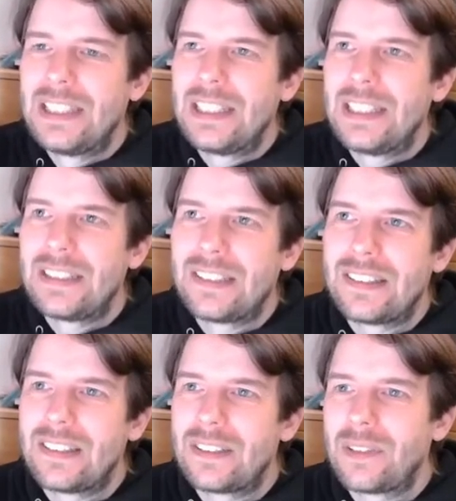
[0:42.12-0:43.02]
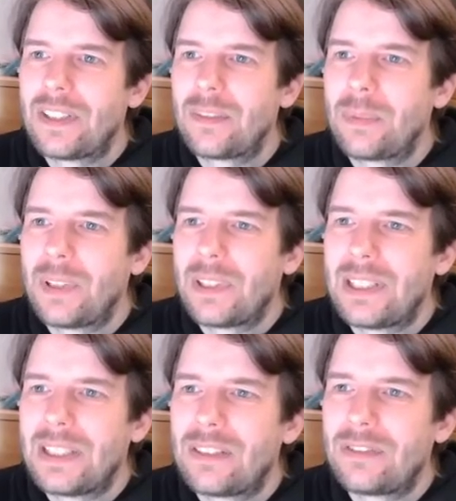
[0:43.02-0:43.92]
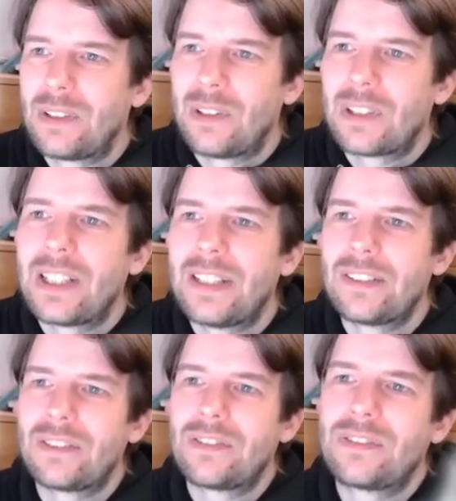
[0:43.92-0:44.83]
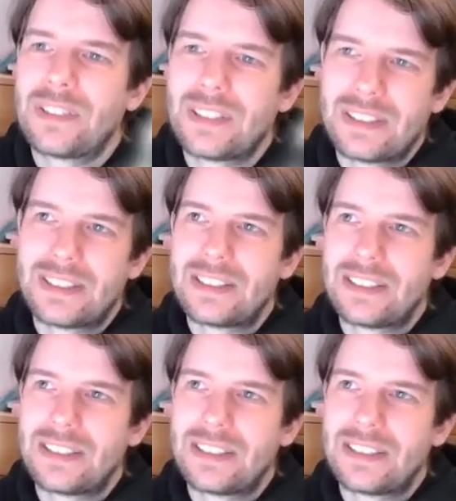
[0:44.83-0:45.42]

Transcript: and is the transport layer for all kinds of uh,